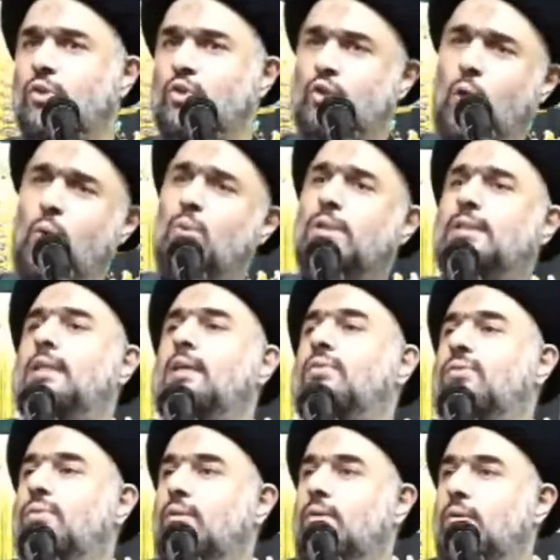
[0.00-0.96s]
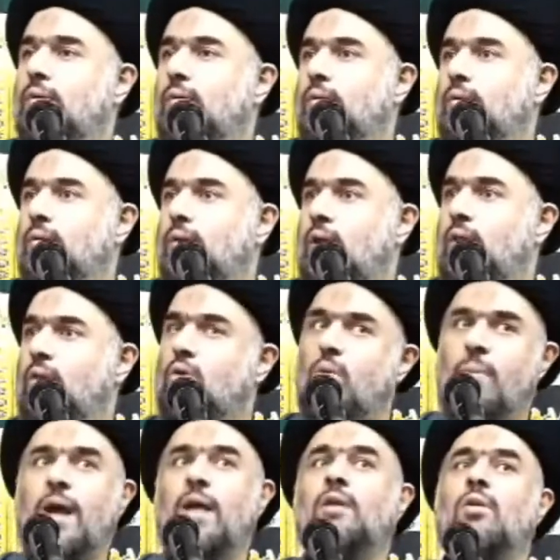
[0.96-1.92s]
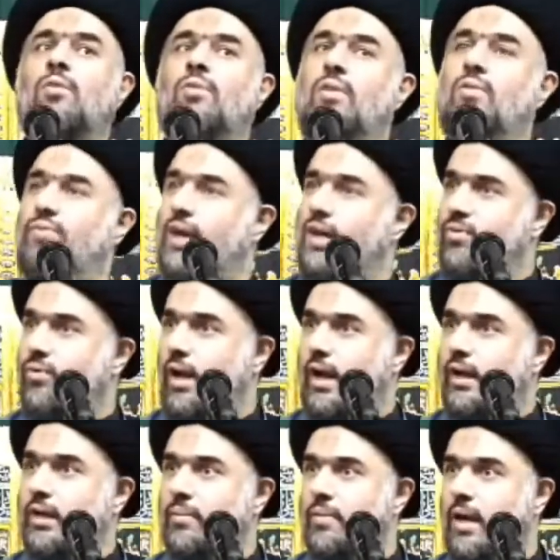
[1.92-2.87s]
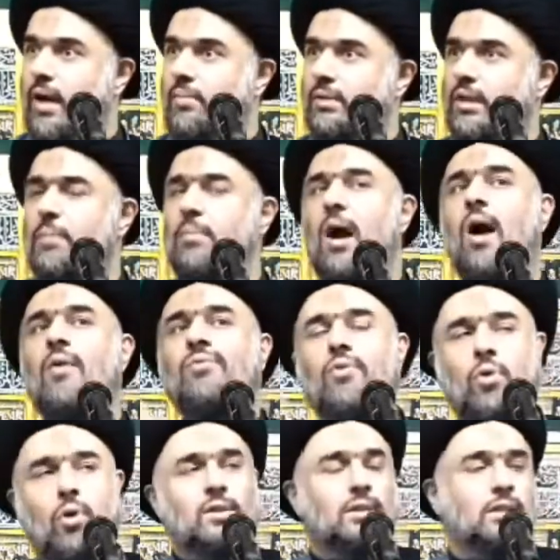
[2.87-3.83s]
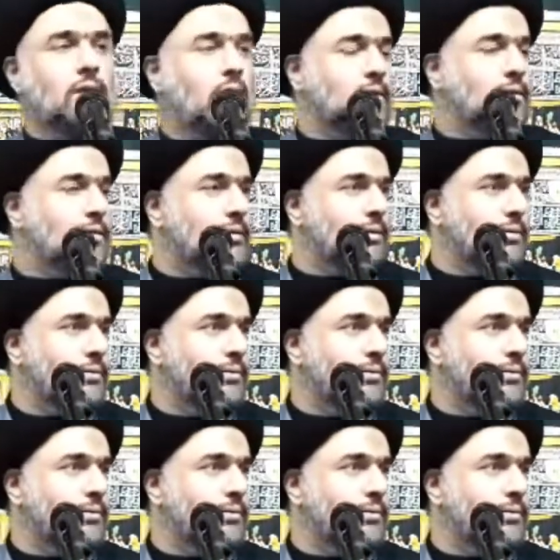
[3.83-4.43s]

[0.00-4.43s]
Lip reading: Joseph and the commander of the faithful Ali ibn Abi Talib? Of course not.